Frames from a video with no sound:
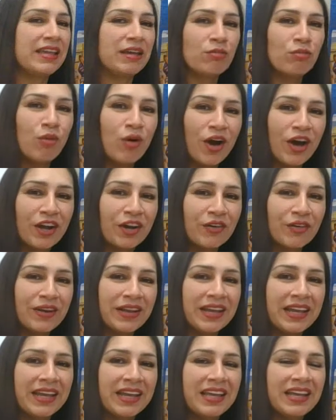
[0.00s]
They watered
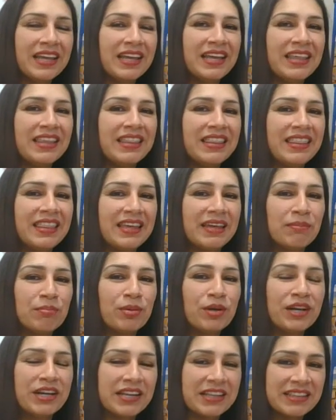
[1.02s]
it. They
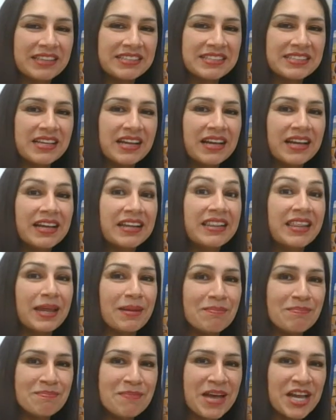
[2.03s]
put it in the sun. They
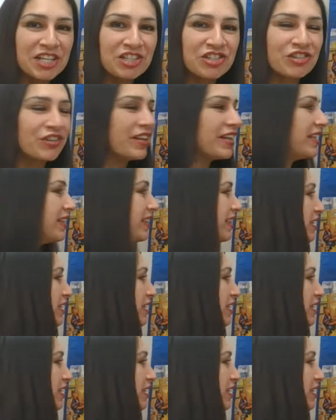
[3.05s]
measured it.